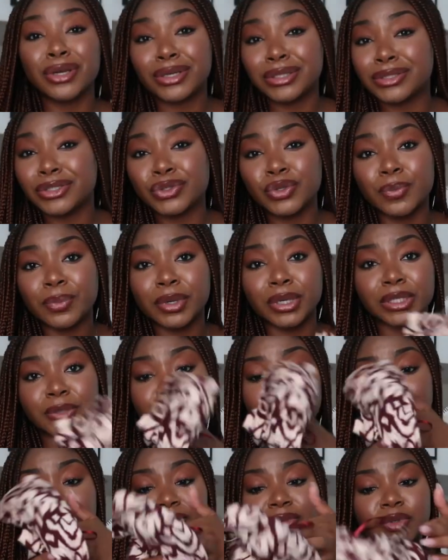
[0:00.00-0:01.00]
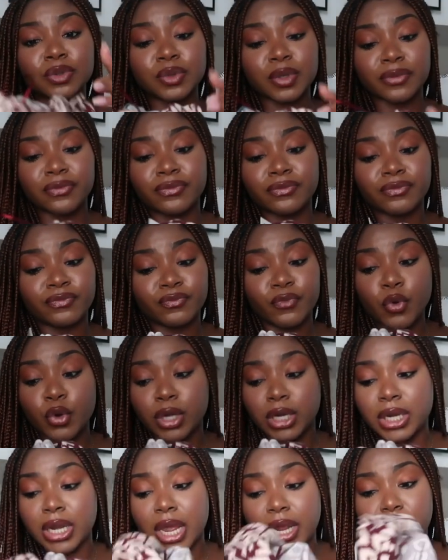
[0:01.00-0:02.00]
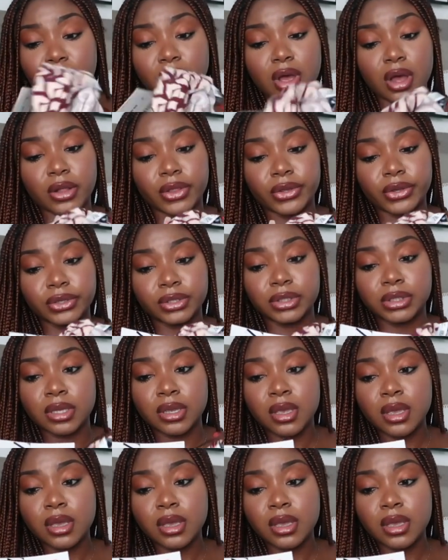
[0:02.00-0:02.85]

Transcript: Zara's super expensive. It's like forty-nine dollars.